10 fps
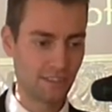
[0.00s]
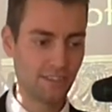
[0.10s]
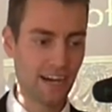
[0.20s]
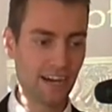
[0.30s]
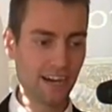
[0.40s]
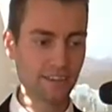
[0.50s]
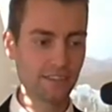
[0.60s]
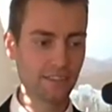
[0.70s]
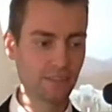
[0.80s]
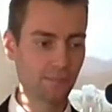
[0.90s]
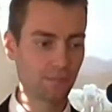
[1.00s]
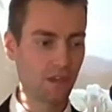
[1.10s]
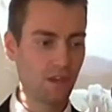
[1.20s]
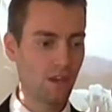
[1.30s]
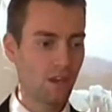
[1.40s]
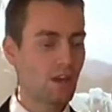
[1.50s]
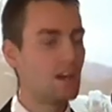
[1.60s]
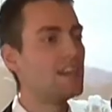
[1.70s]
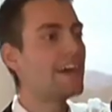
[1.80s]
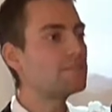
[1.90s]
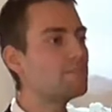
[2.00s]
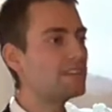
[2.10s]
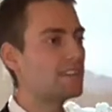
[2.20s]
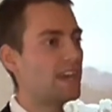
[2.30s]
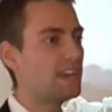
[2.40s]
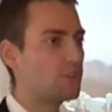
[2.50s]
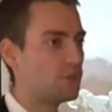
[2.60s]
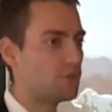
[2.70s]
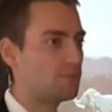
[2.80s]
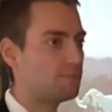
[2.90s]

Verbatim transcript: dies. Let me take you